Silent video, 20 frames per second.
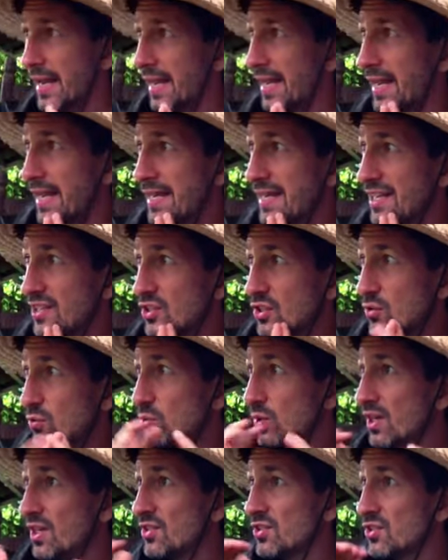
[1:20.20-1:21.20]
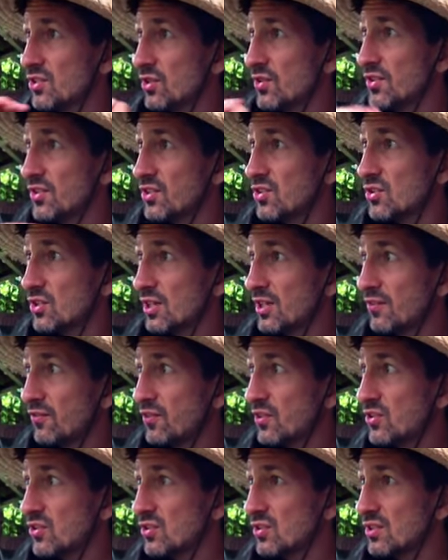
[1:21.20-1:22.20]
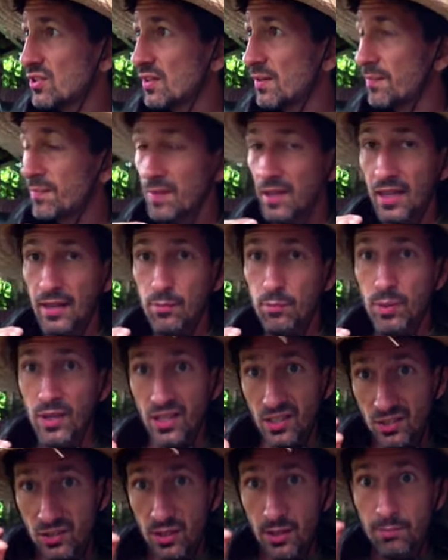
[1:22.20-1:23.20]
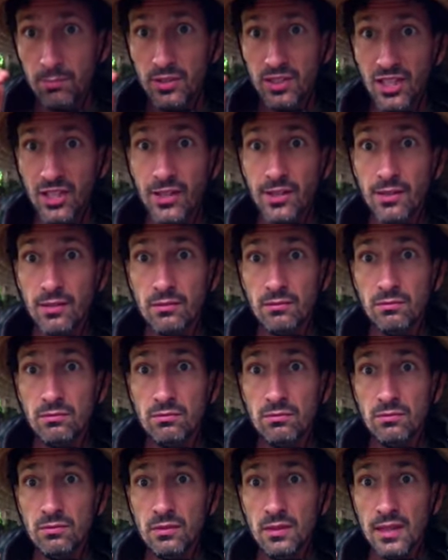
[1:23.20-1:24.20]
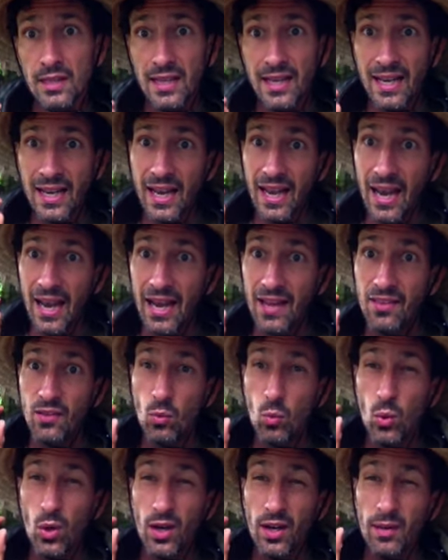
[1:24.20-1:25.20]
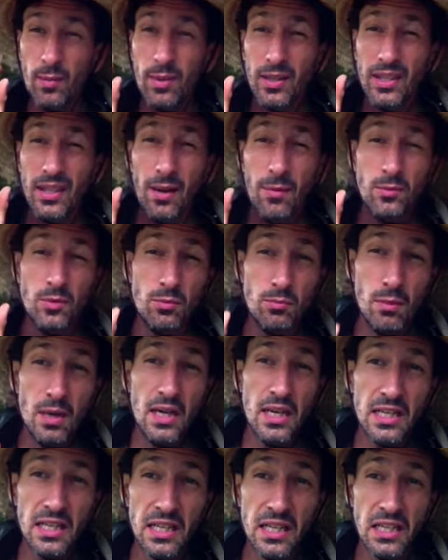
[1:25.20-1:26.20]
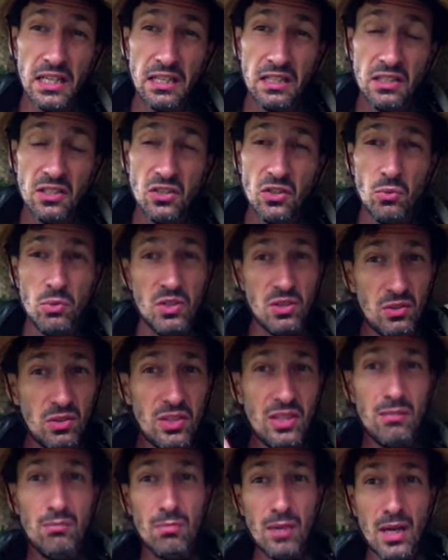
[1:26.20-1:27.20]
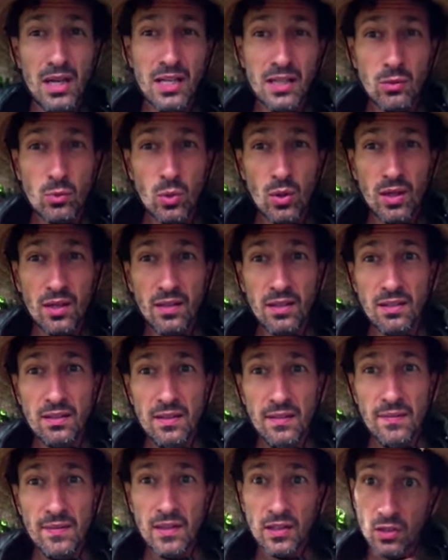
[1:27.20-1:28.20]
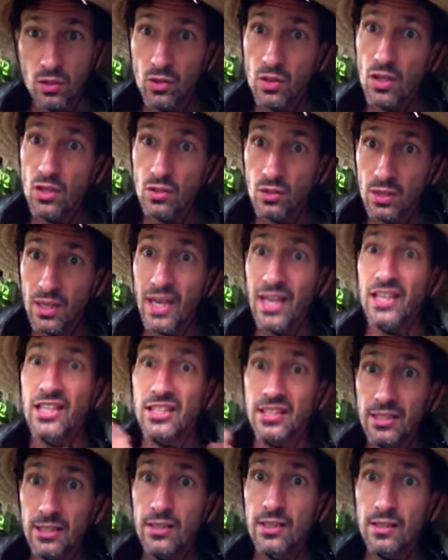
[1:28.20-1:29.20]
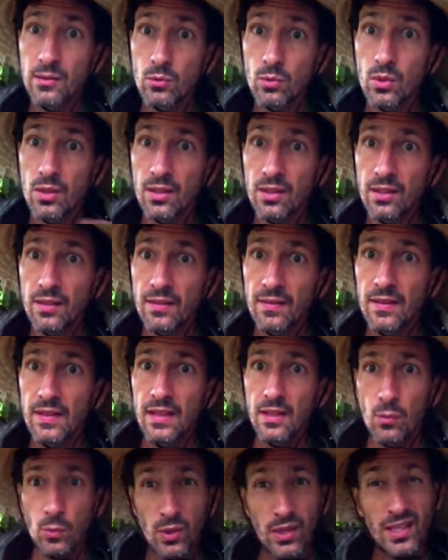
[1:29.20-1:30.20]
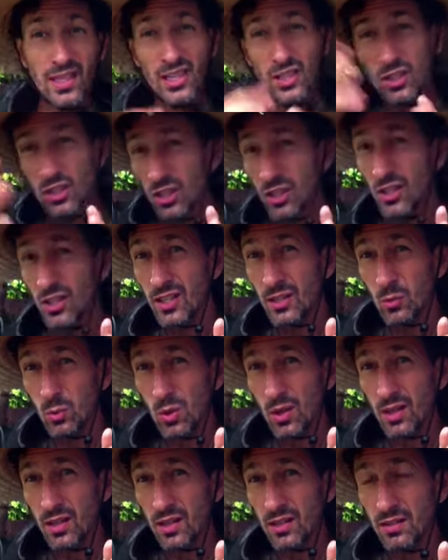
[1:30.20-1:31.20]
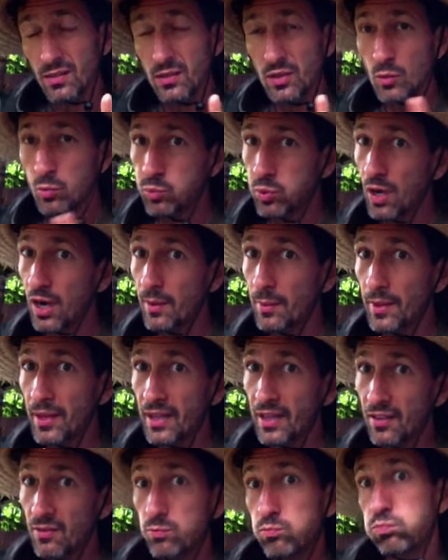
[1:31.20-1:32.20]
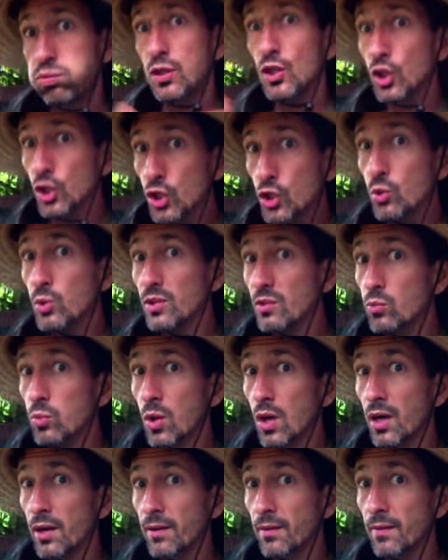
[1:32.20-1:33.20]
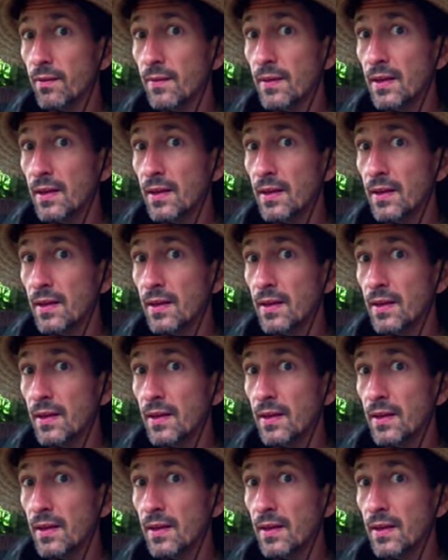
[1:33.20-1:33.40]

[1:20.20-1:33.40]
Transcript: And as it runs on the surface, it picks up dirt, and the water becomes muddy. So when you see muddy water, you know you got dirty water. Where you got dirty water, you probably have polluted water,